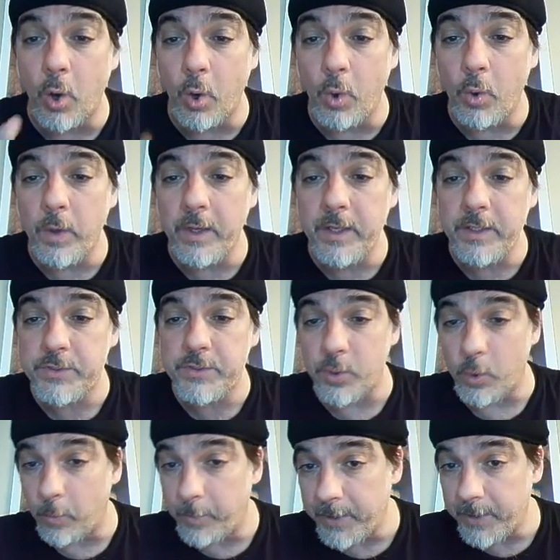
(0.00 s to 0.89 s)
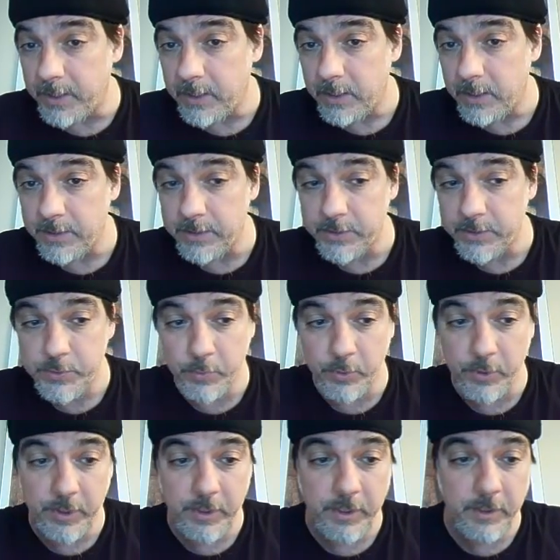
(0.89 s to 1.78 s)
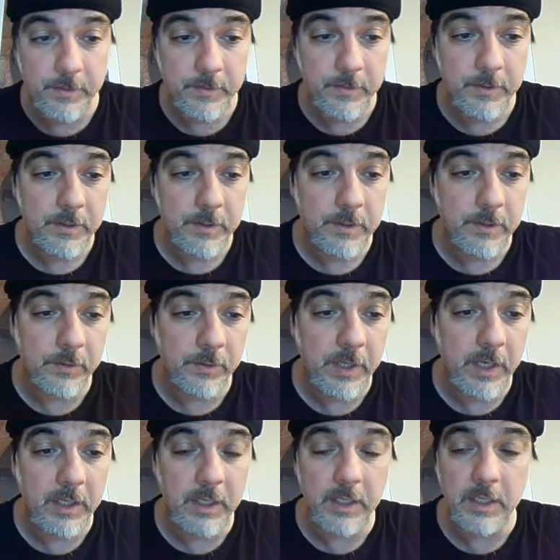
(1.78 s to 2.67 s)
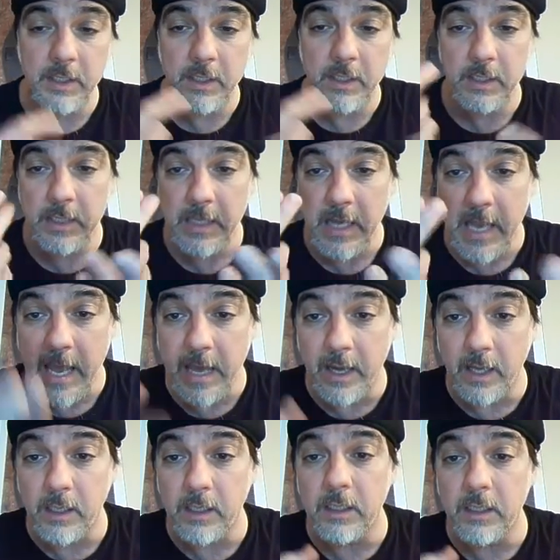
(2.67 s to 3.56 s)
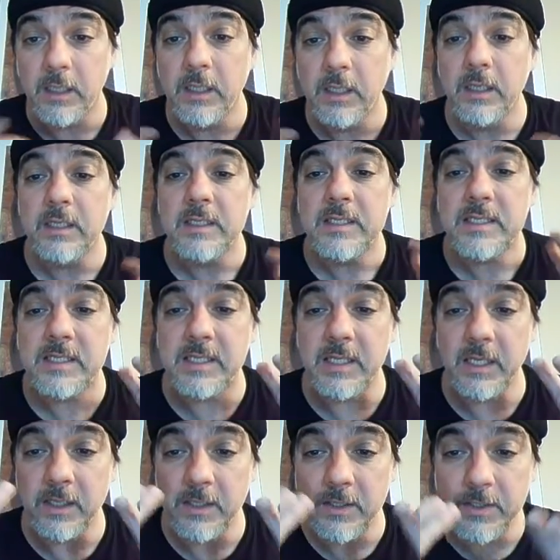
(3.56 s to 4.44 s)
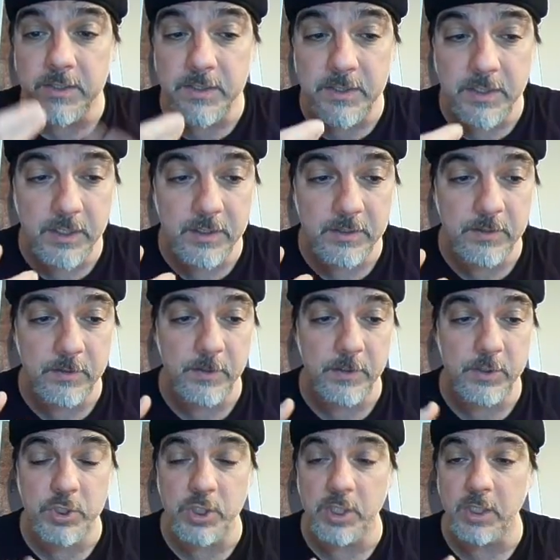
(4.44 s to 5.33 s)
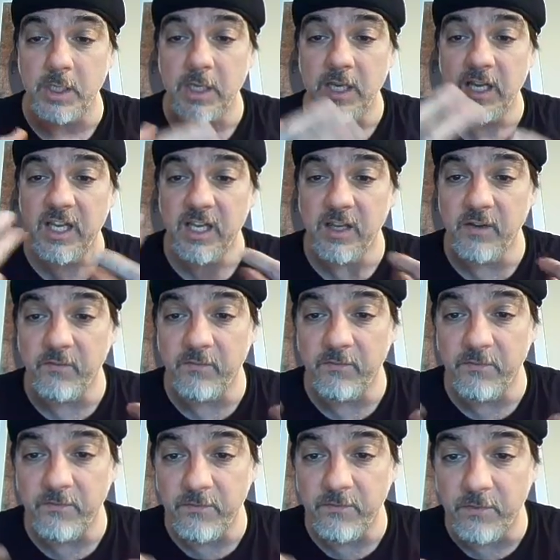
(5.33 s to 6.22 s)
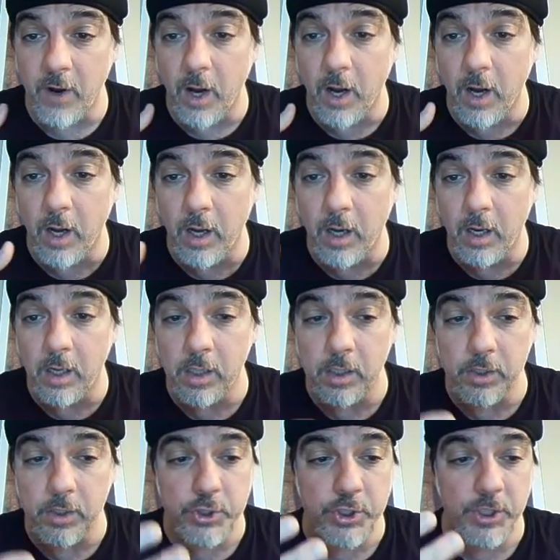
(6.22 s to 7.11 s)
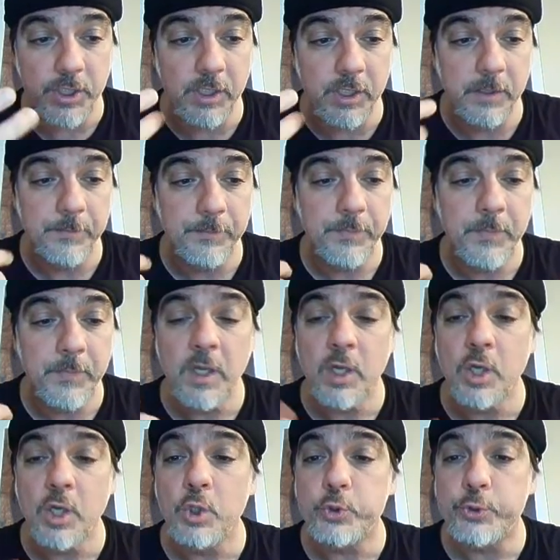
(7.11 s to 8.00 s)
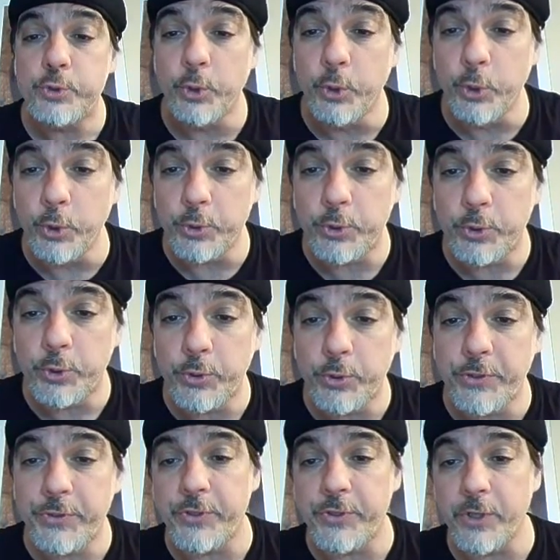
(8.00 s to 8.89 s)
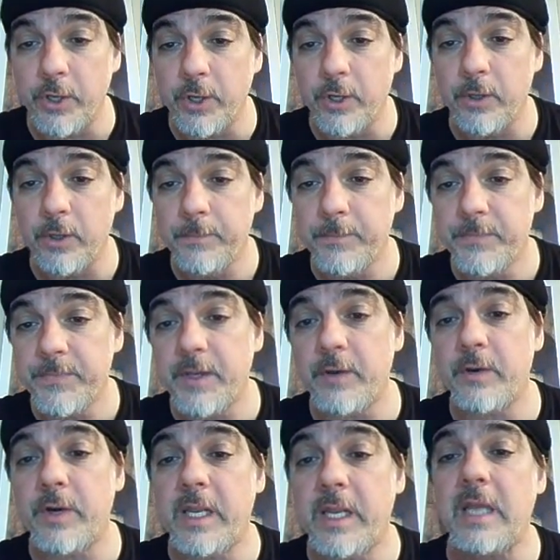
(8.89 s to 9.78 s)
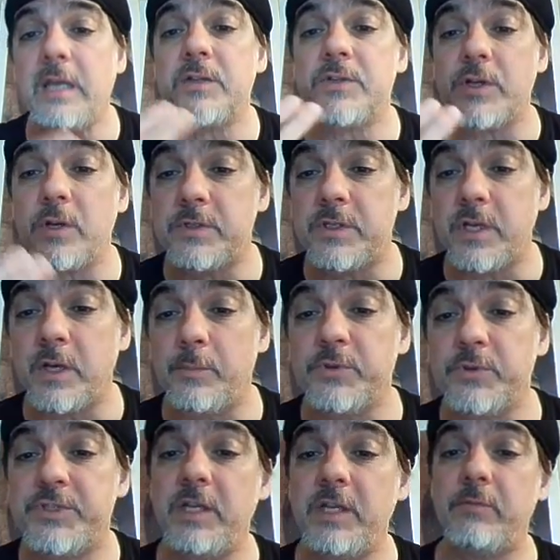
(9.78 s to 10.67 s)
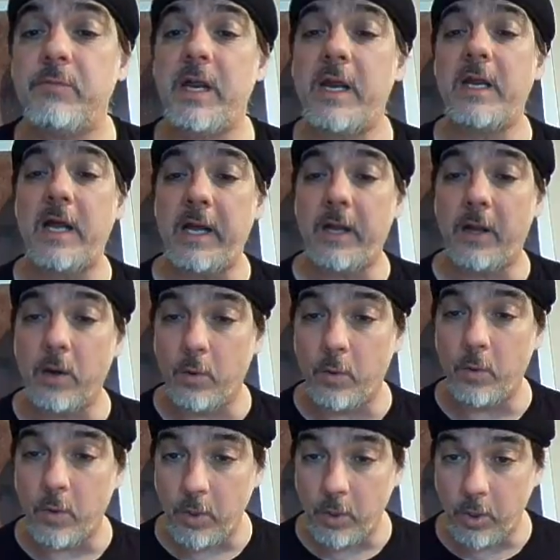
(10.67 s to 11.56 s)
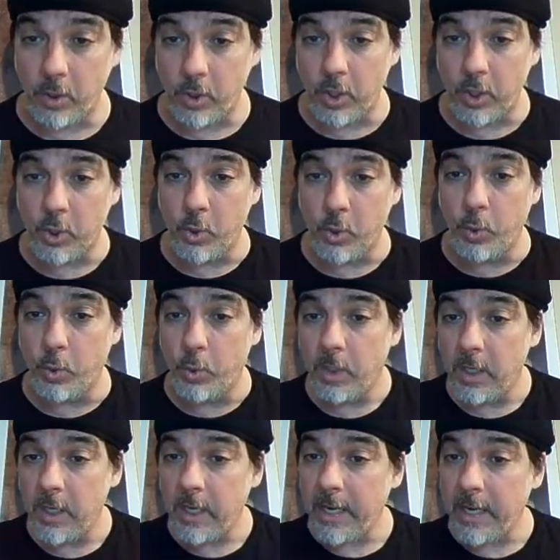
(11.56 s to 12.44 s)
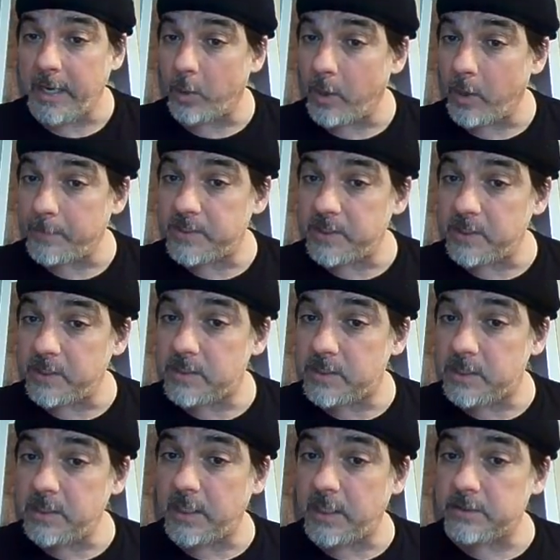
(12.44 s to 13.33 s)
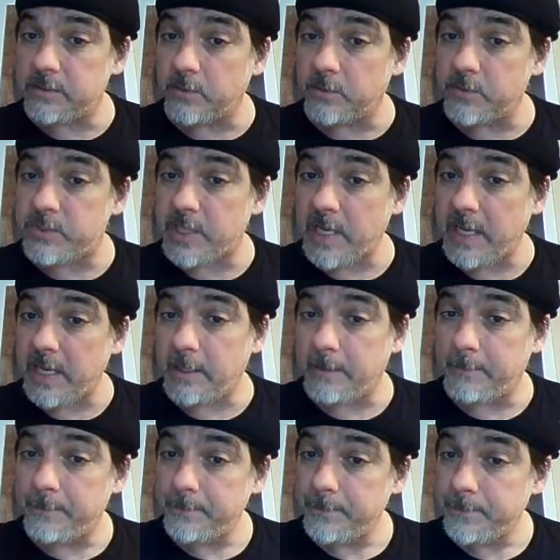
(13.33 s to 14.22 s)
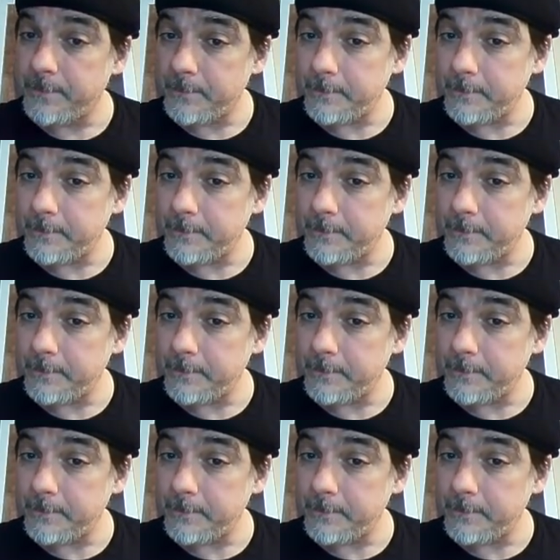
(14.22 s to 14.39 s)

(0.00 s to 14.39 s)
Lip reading: O is open in this word, okay? And then the L sings into the G, involgi. Tutto, there again is our double T, right? I go long U, I go up to the T, I don't say it.